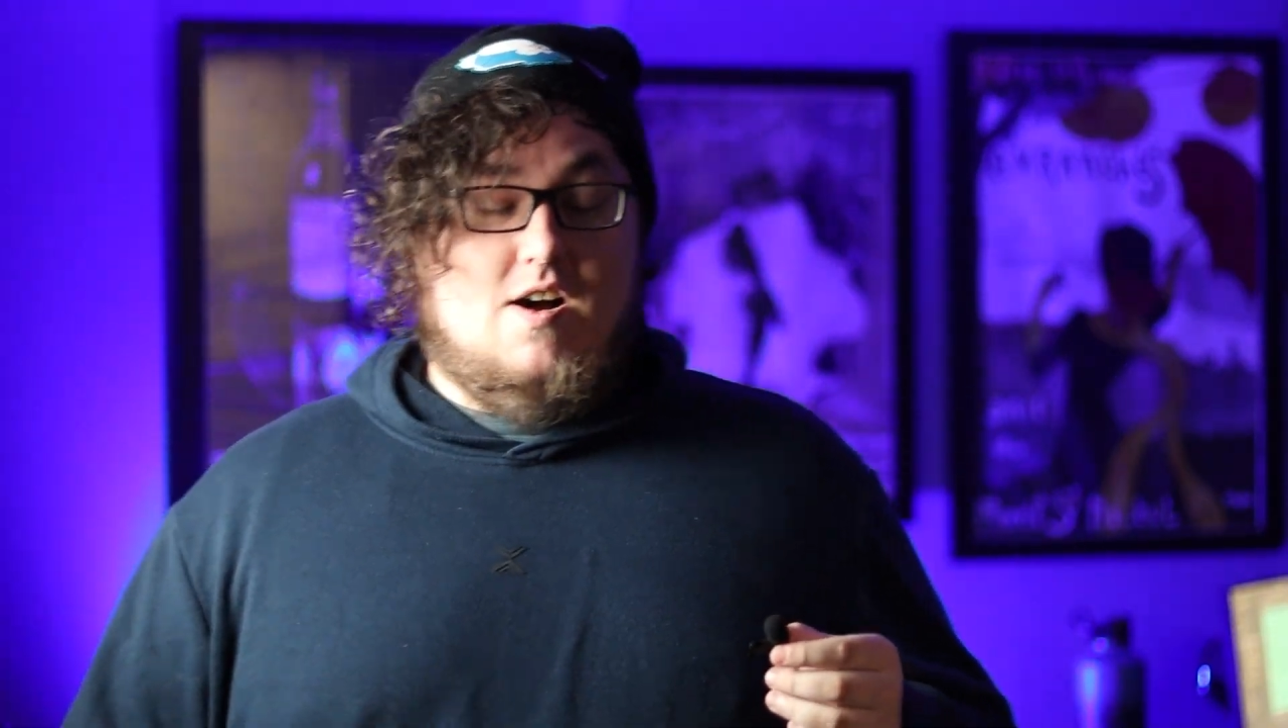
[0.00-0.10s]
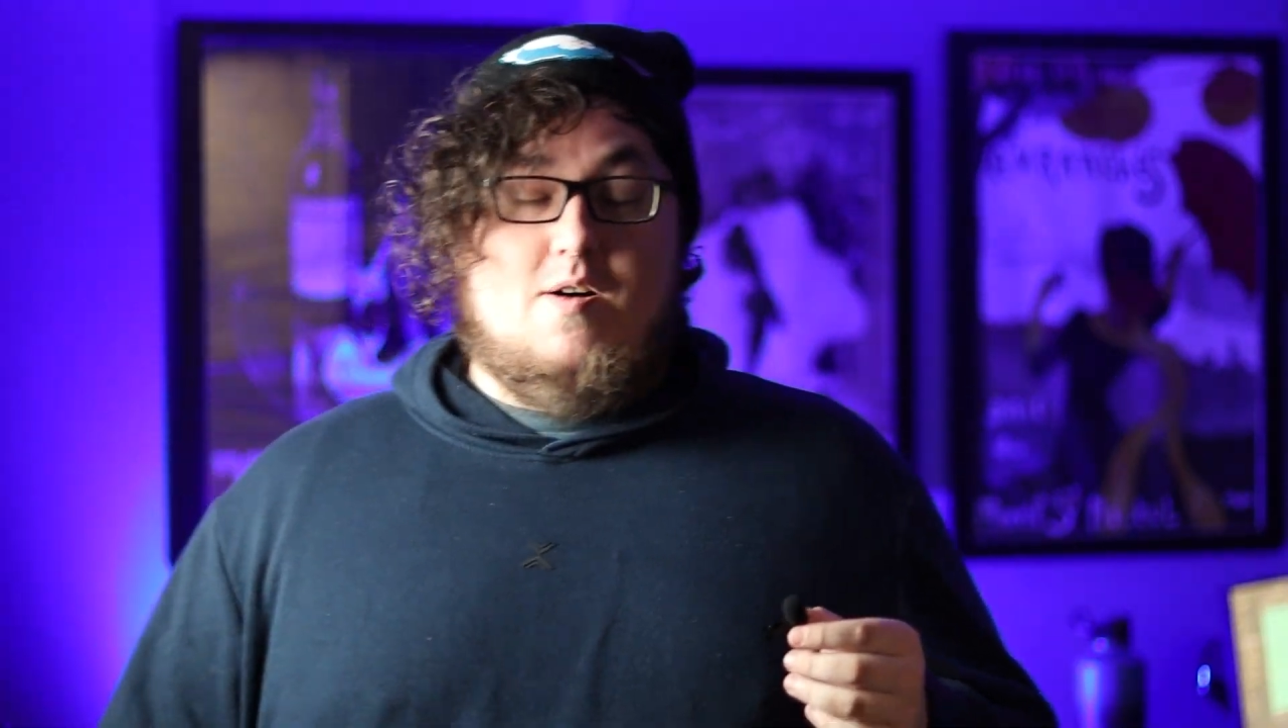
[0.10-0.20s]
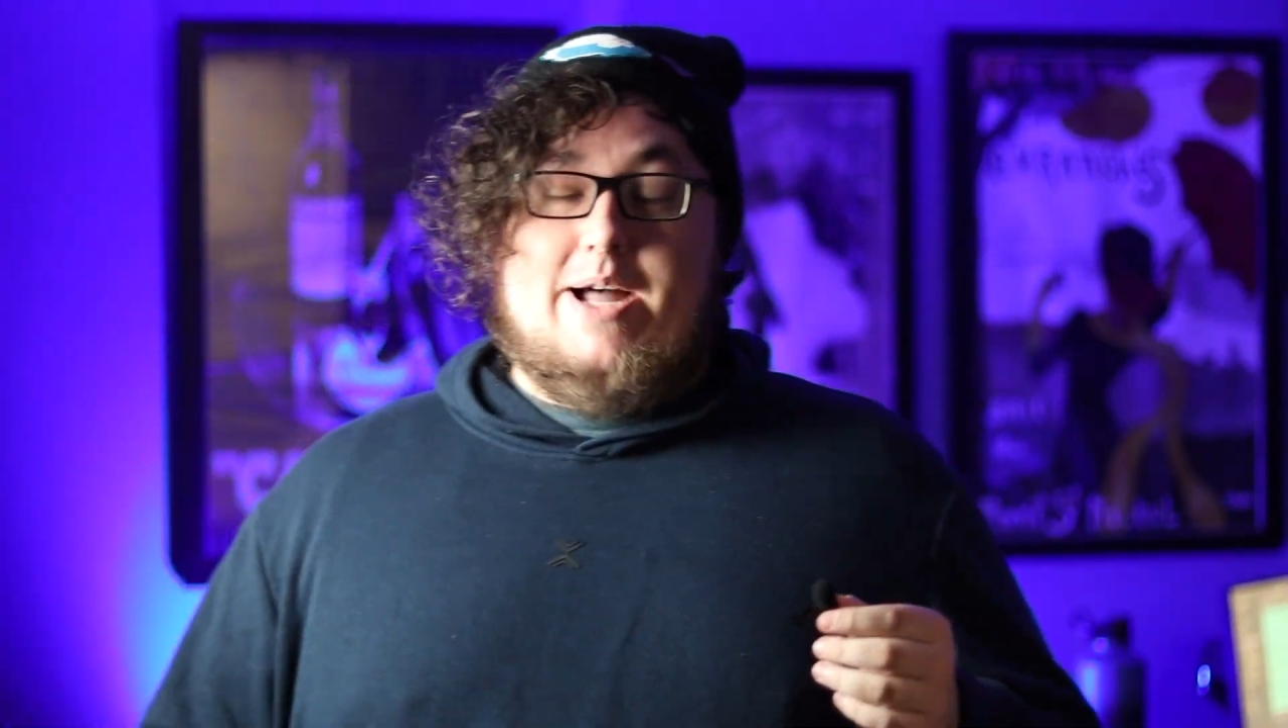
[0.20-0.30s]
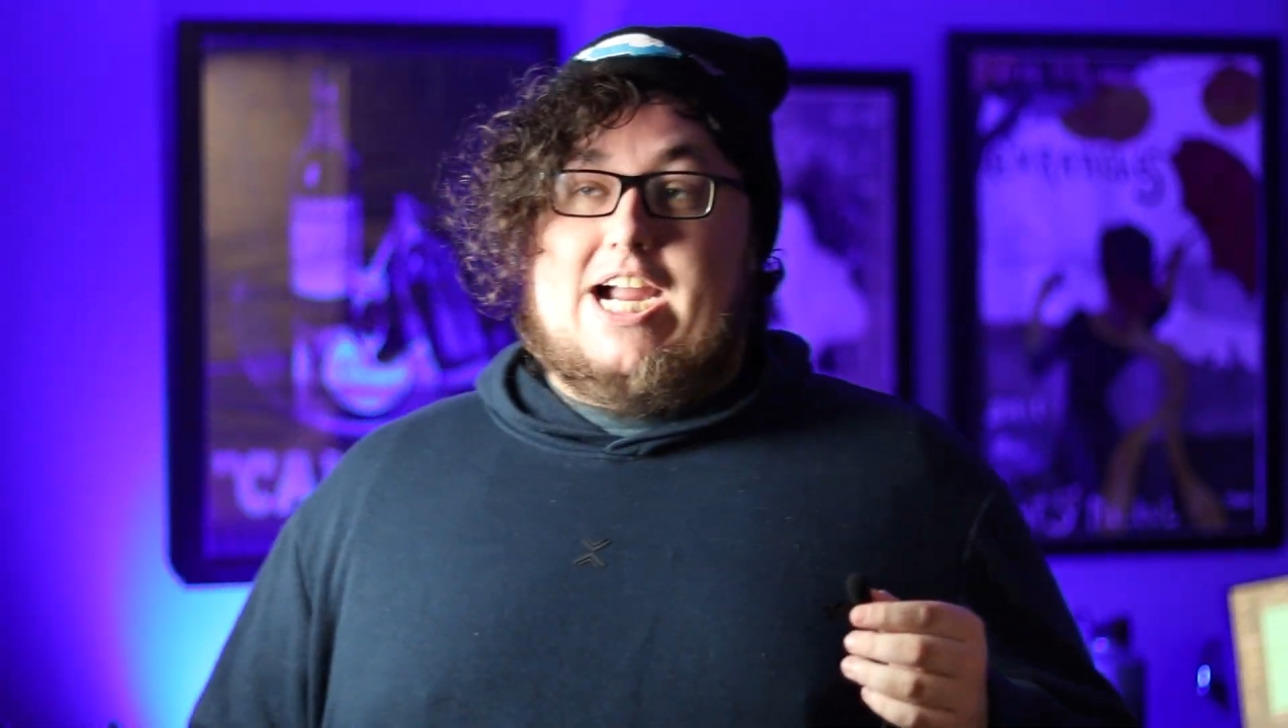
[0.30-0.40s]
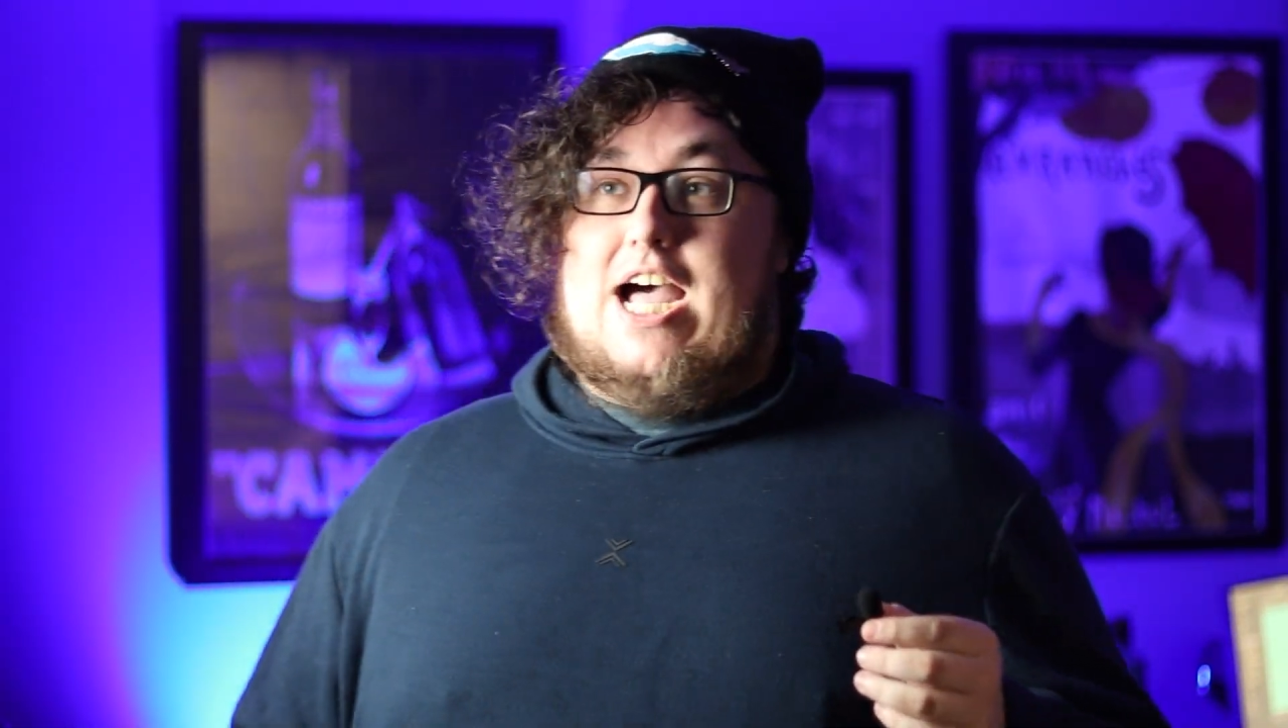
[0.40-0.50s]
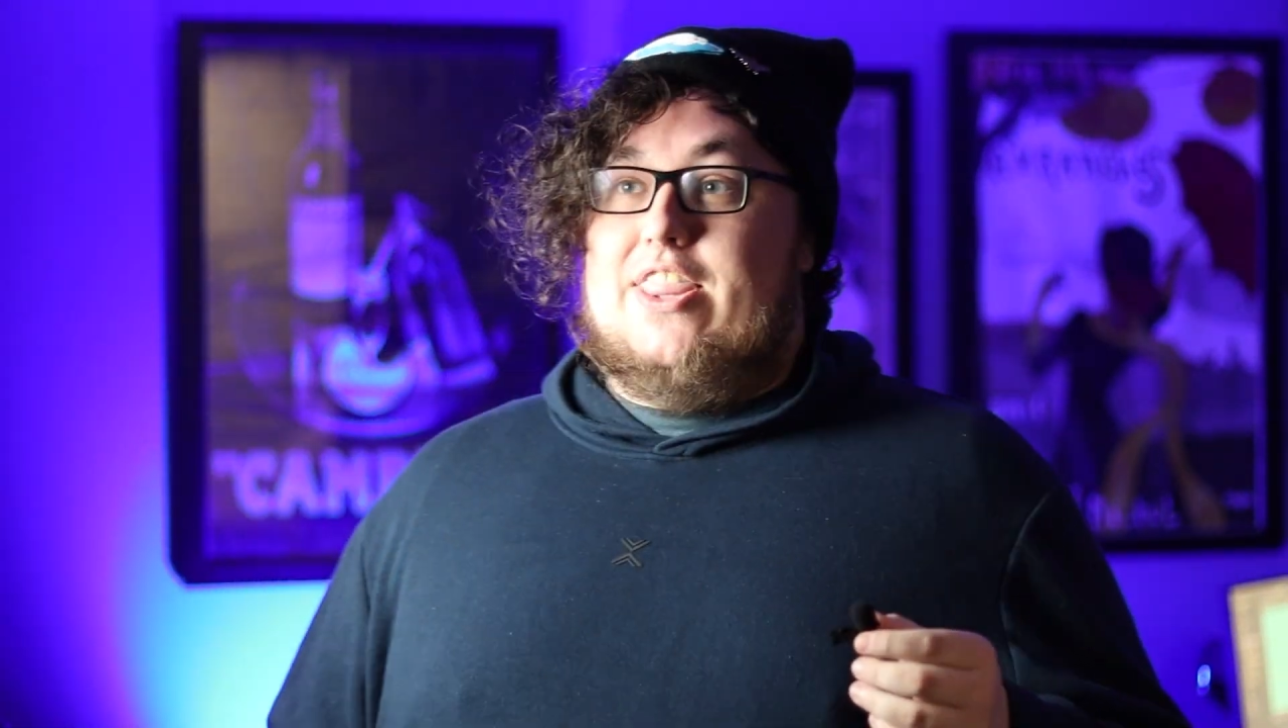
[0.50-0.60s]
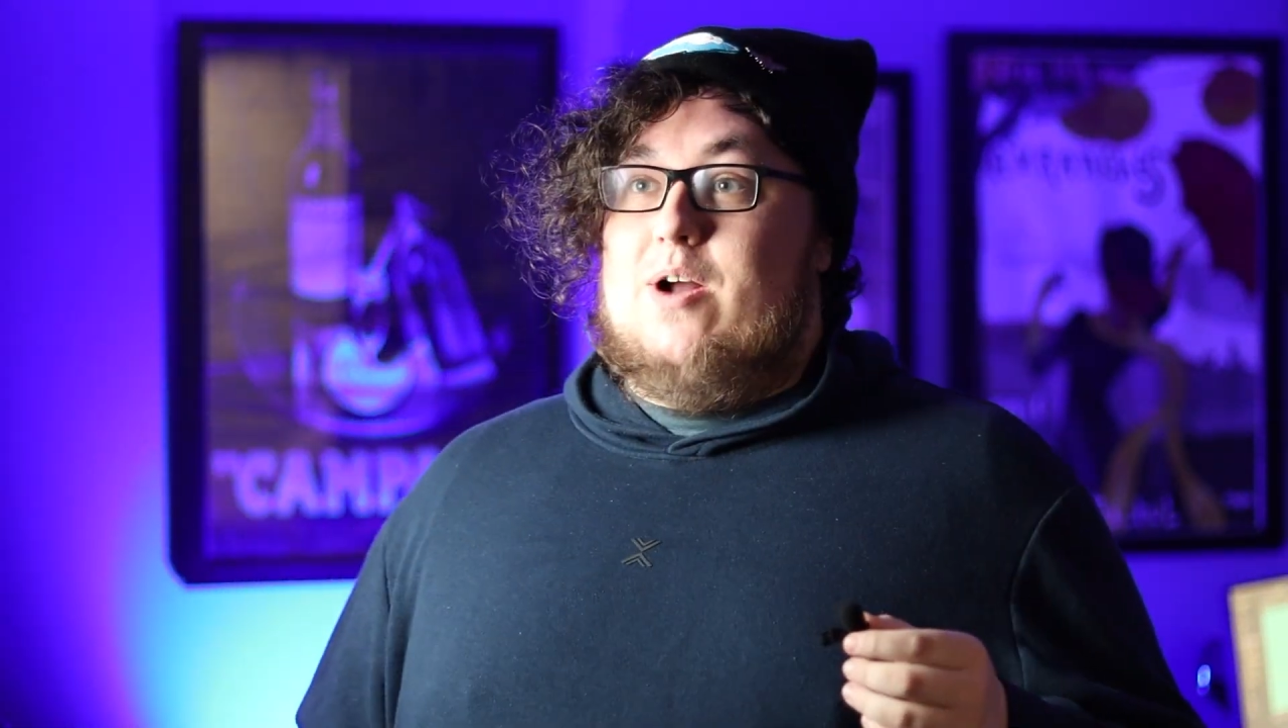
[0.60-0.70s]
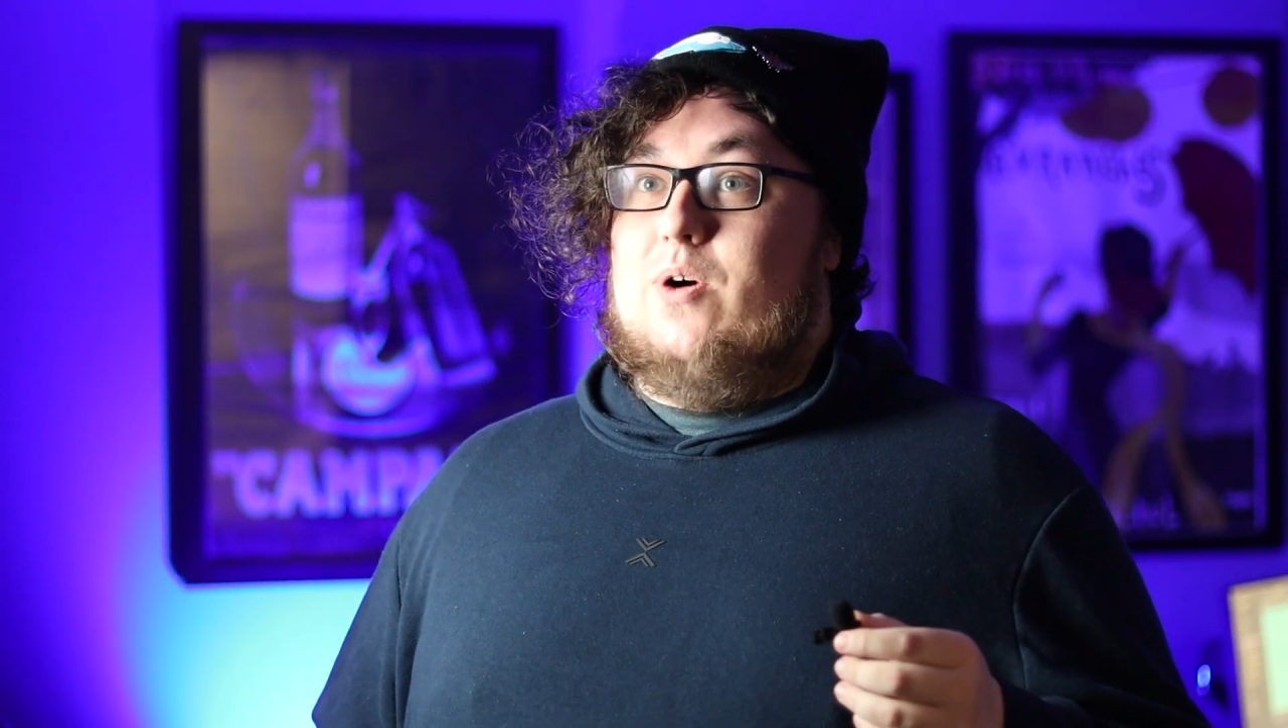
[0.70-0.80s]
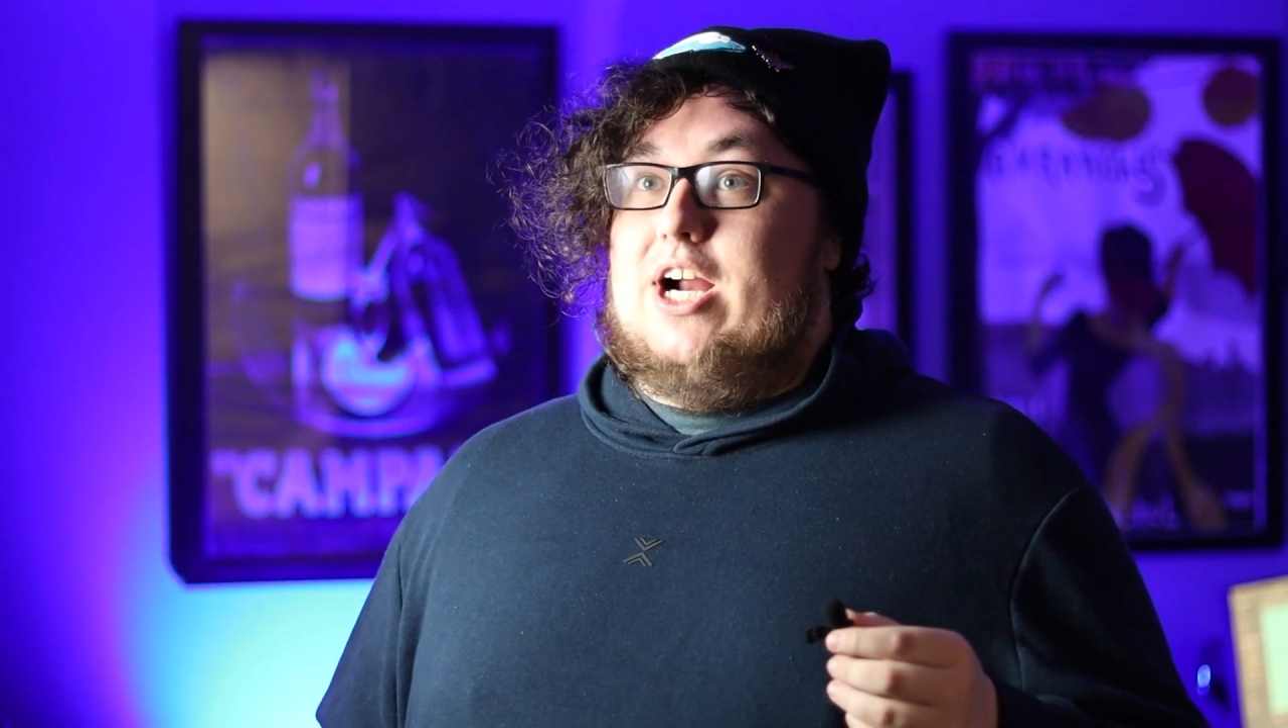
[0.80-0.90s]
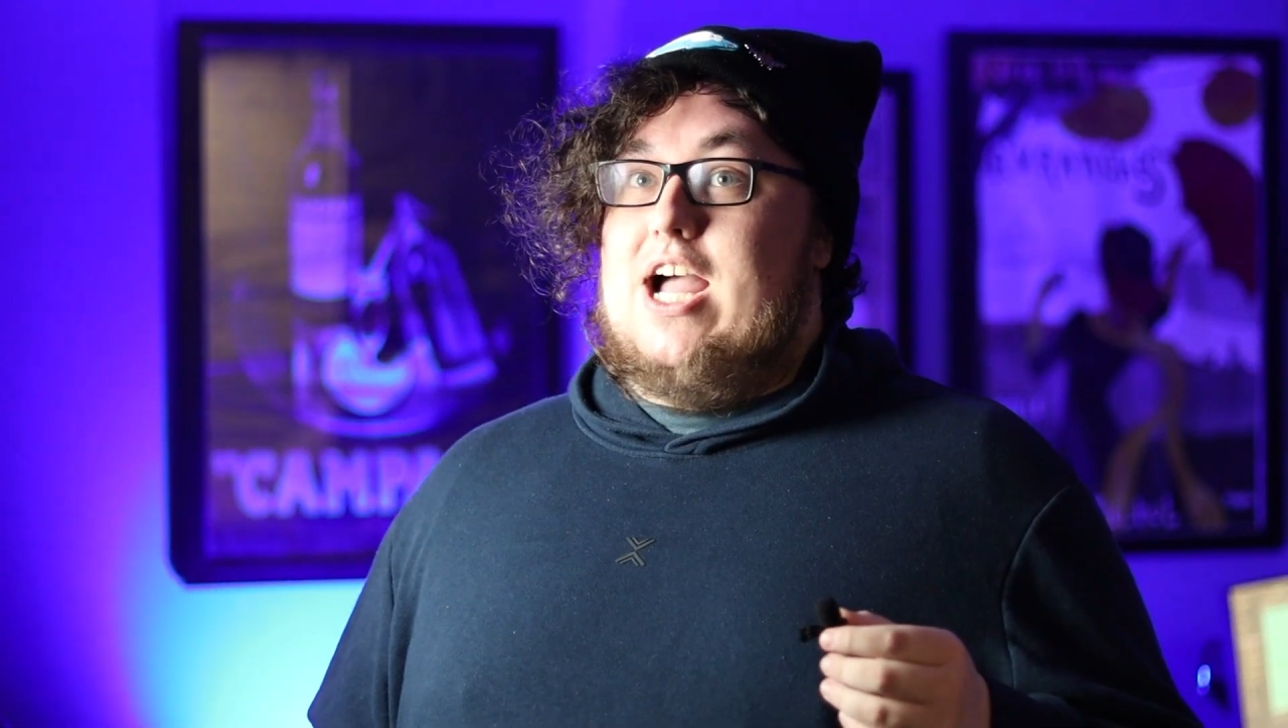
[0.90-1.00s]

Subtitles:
Oh my God, they were